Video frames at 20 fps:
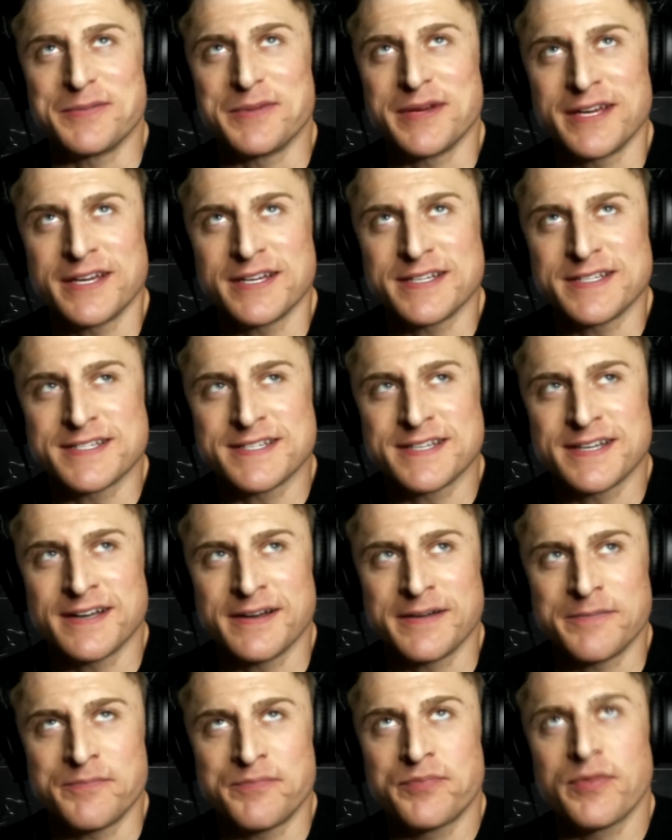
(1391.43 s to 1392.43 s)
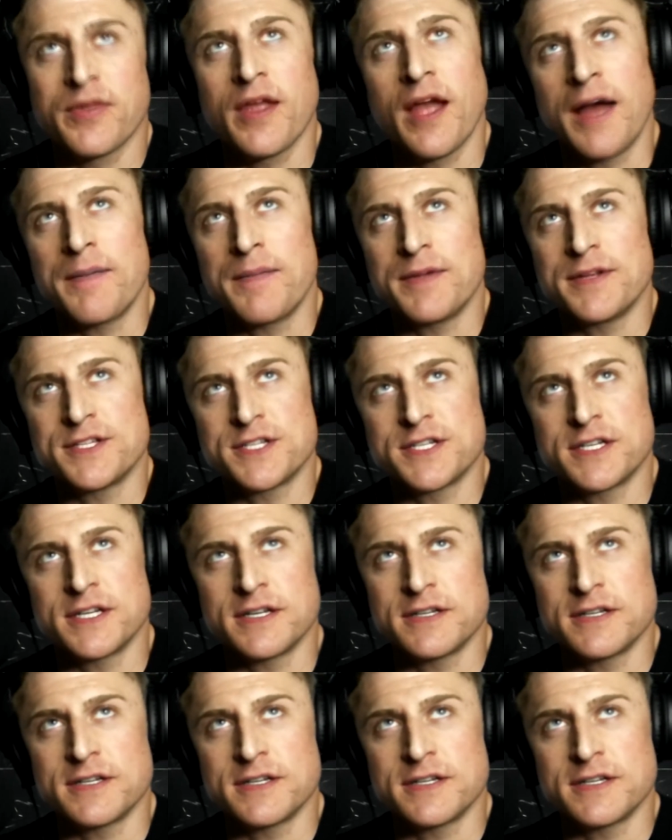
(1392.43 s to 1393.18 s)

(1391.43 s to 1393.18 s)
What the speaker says: because I mentioned